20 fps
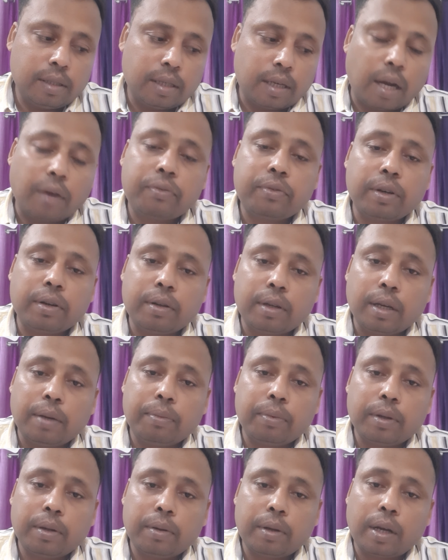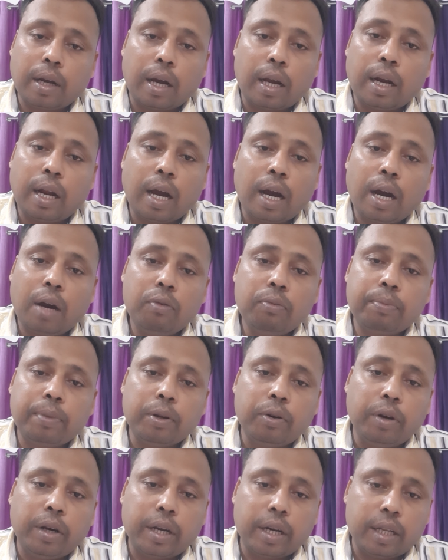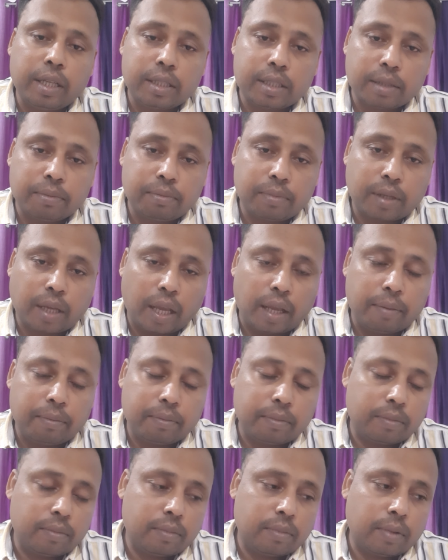and how Puritanism came.